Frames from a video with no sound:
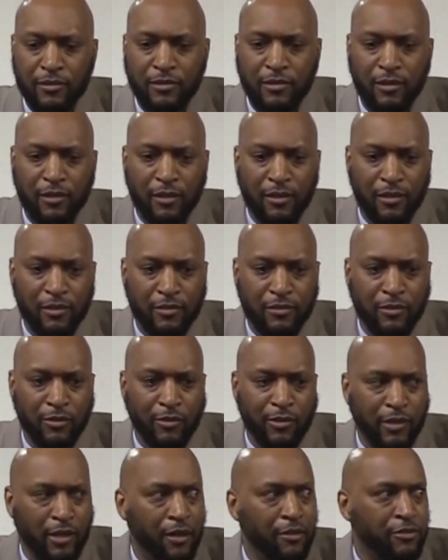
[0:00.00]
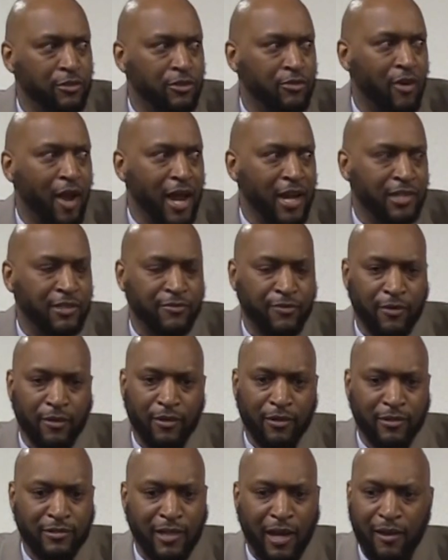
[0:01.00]
to another
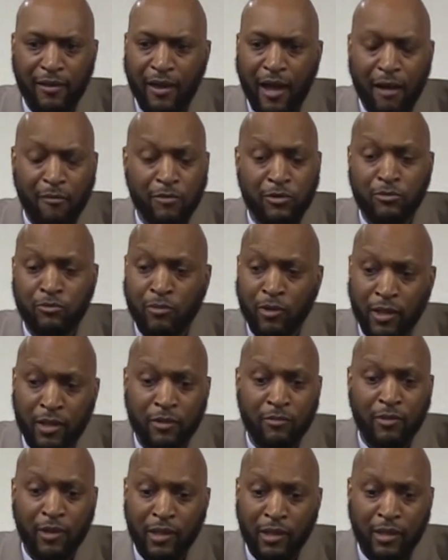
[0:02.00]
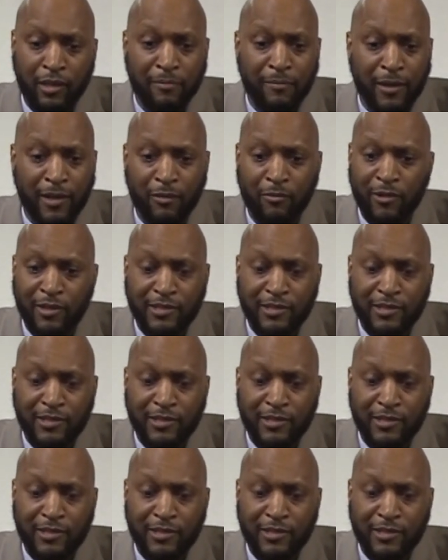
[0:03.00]
stratosphere, because I was really, really committed.